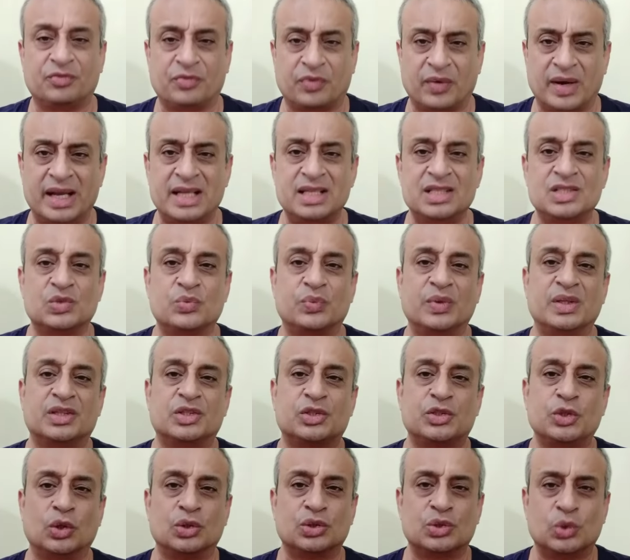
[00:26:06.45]
friends, with
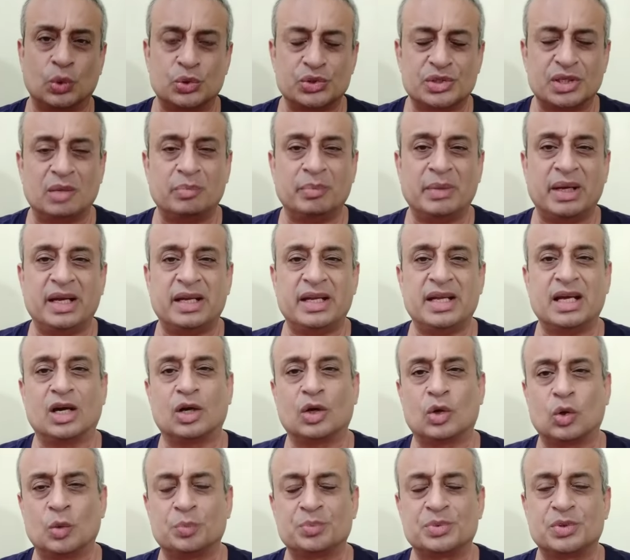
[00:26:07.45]
your social media
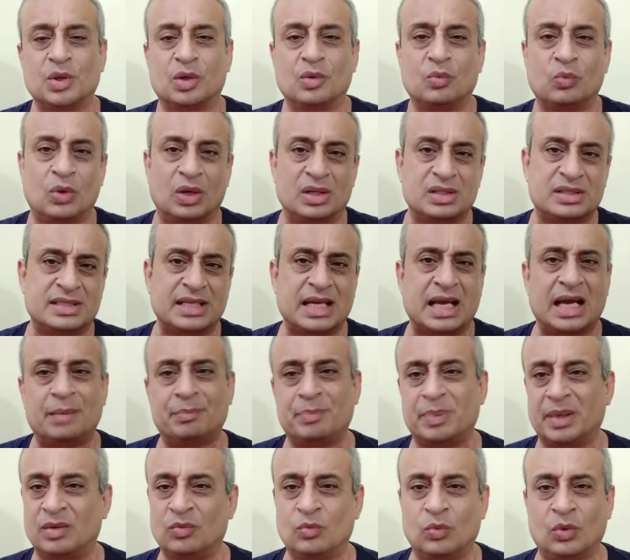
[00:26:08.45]
groups on WhatsApp
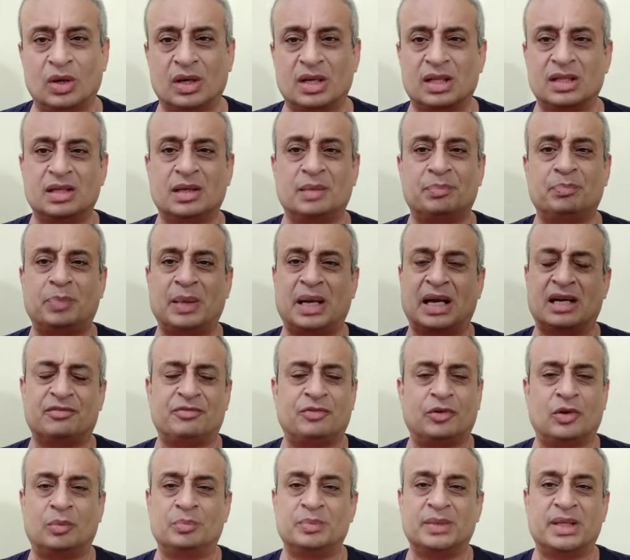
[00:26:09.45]
and what other
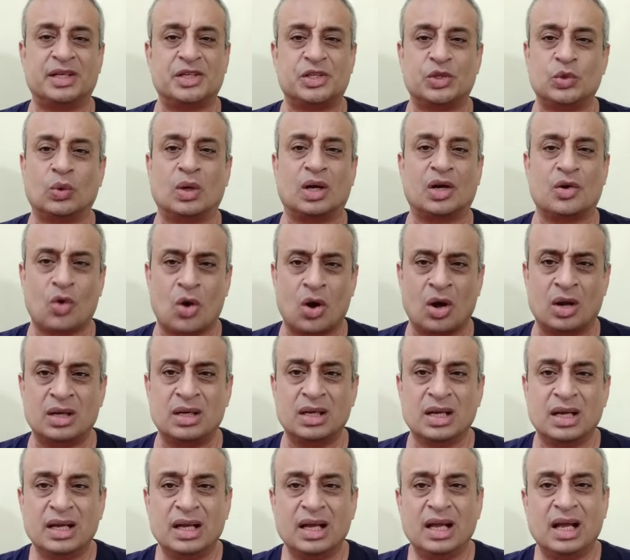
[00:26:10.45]
platform that you are on